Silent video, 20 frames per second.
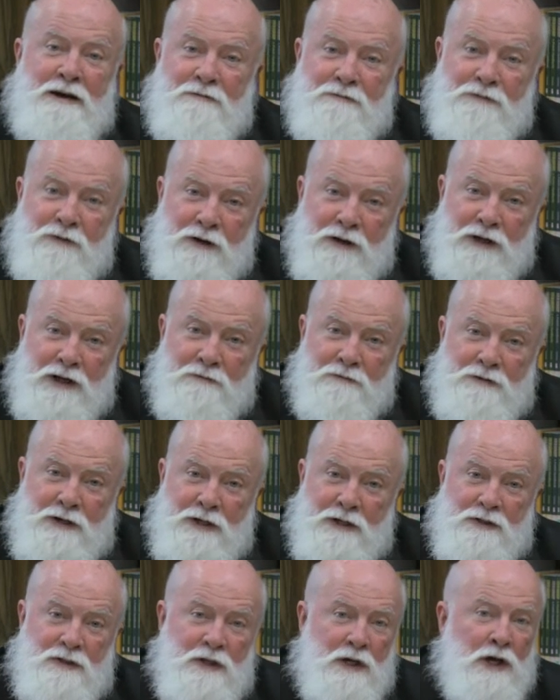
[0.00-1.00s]

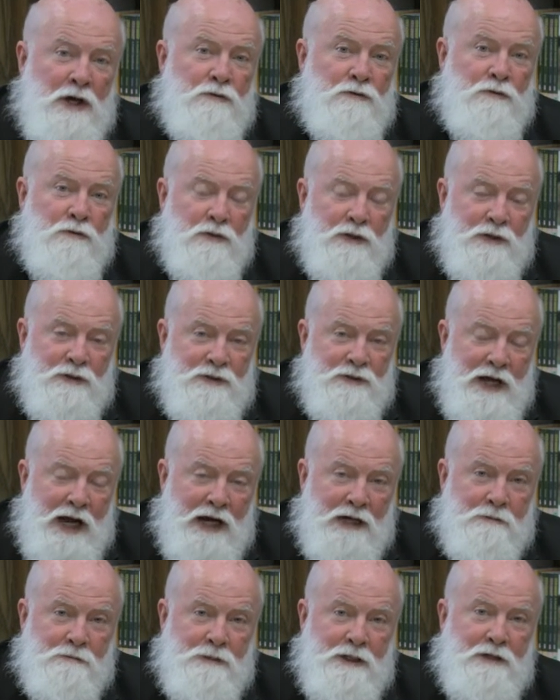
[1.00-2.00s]
forgiveness through the
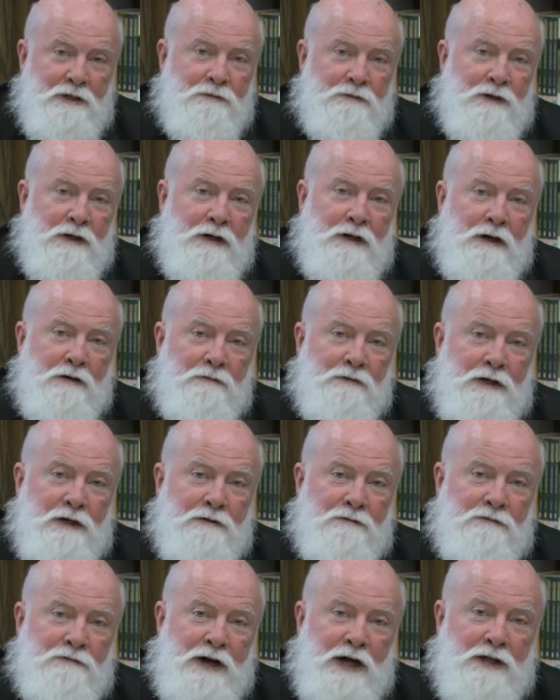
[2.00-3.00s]
sacrament of
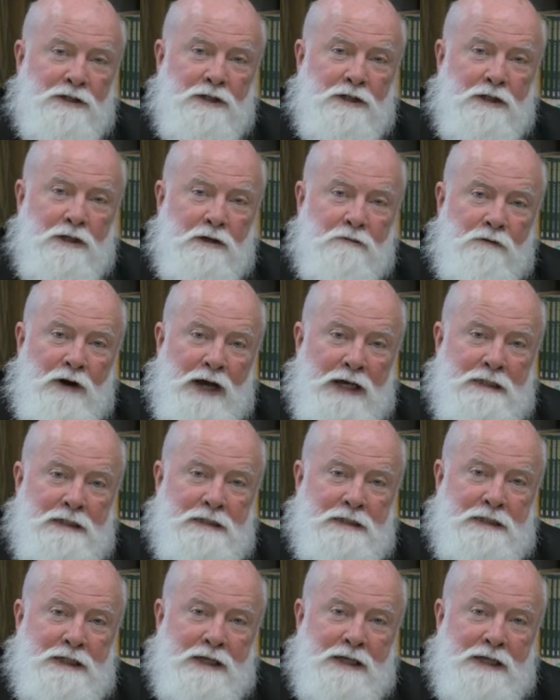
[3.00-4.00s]
confession, of
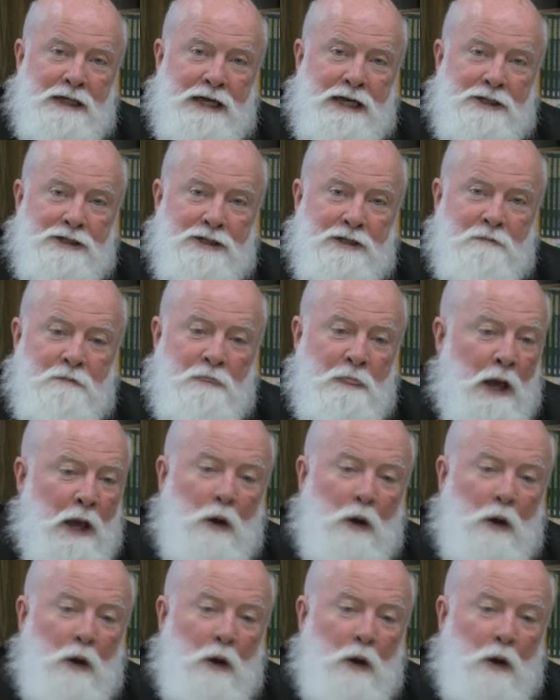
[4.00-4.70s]
reconciliation,